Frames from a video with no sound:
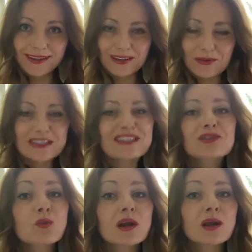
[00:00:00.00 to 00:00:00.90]
which is the
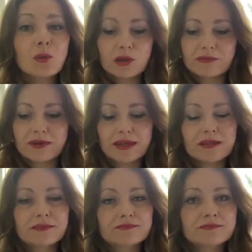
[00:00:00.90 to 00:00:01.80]
one I want to
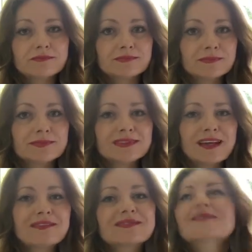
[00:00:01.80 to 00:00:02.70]
read now.